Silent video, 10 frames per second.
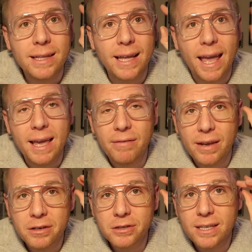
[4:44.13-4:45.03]
like
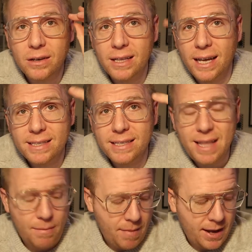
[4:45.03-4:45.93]
aviator style glasses
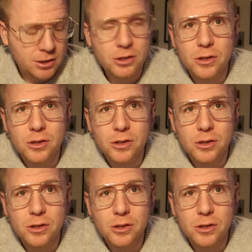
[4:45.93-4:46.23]
that match